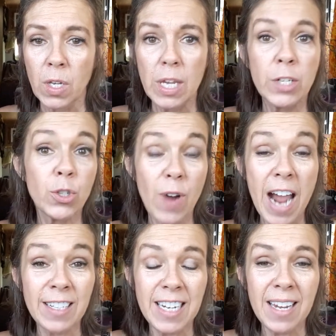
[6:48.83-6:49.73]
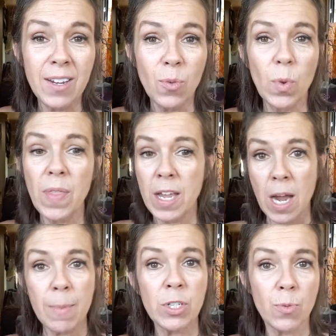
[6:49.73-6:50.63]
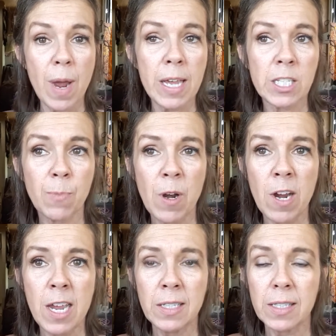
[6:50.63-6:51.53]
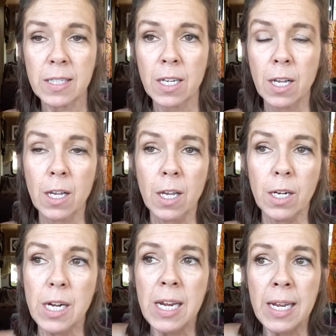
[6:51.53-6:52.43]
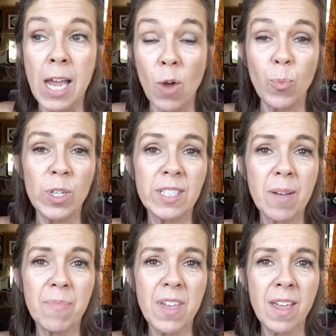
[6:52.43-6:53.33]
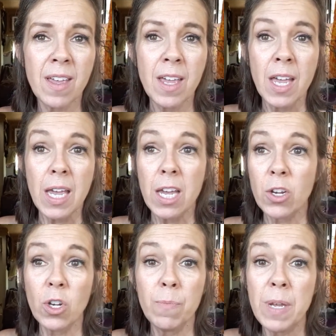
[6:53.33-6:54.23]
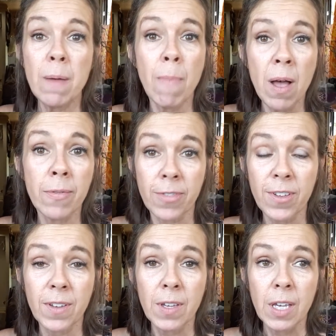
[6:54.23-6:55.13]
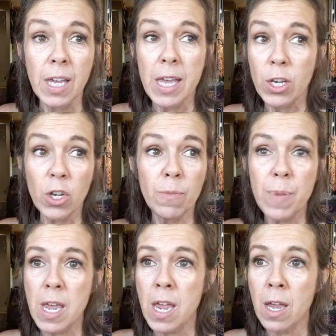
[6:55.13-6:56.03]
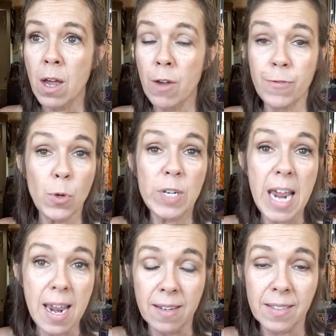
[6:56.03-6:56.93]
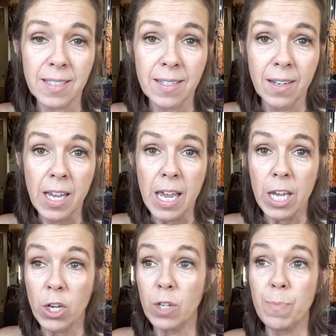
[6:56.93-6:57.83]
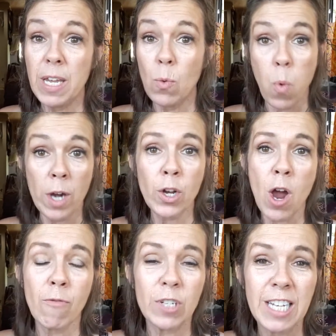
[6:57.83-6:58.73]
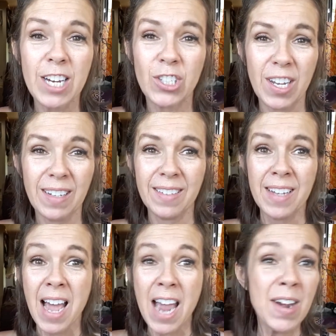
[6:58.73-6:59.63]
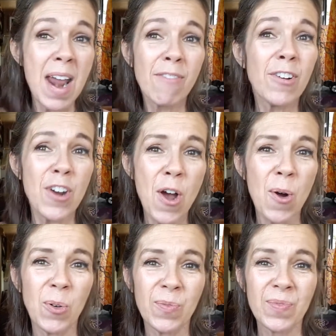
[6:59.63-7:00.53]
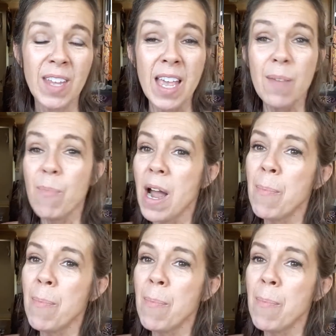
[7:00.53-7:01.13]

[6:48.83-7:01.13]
interacting when they come into my experience needing help with something. It could be a month. It could be a few days. It could be one conversation. I never know. My